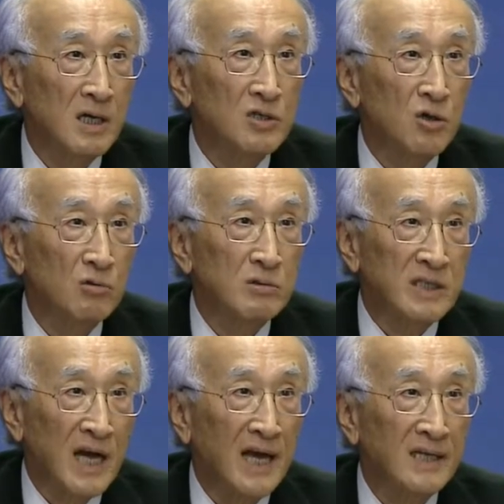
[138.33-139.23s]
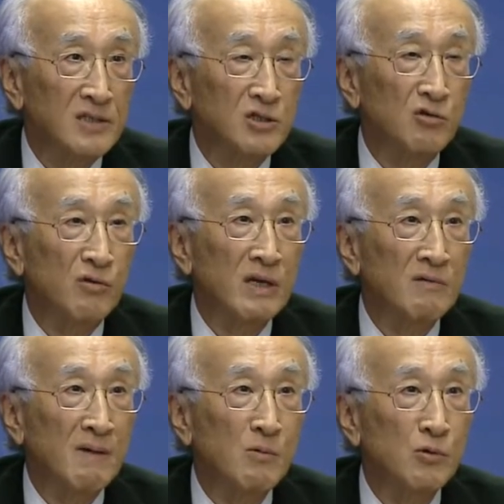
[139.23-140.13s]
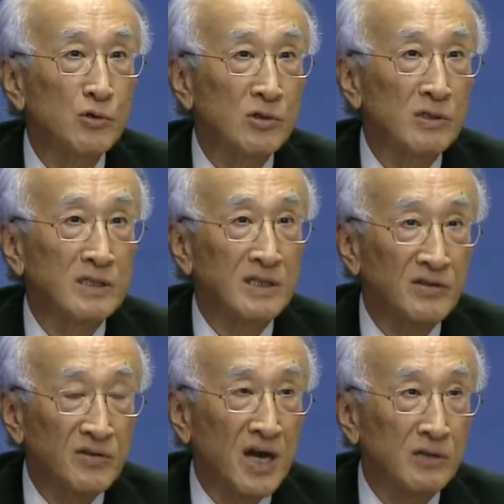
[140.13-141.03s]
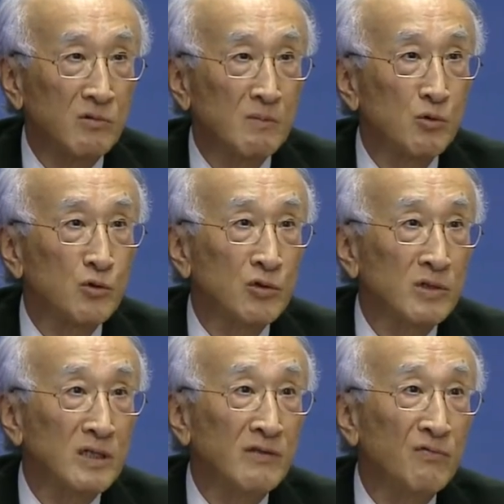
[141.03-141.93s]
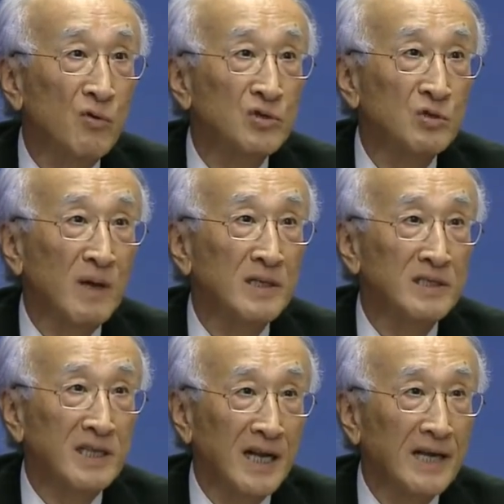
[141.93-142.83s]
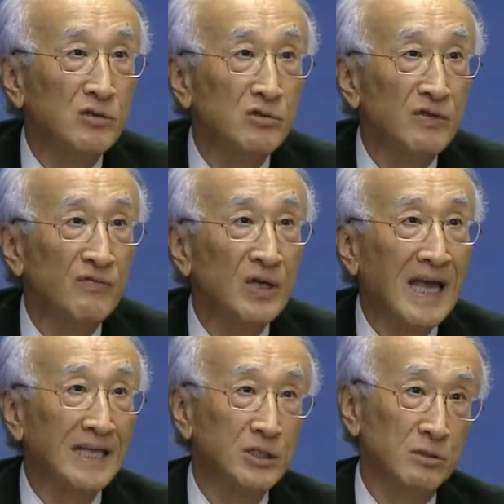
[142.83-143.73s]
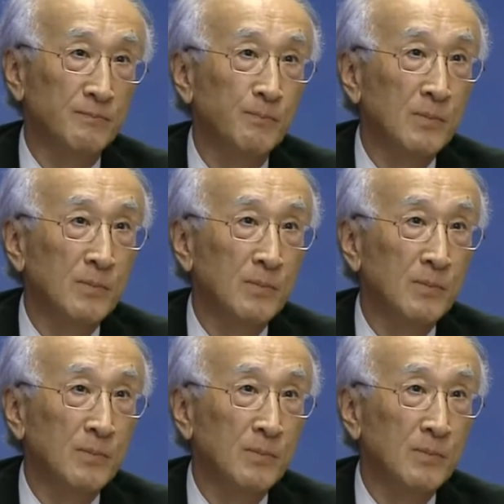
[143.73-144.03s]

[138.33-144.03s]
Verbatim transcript: So China's green revolution is the third revolution. And the fourth one is electrification.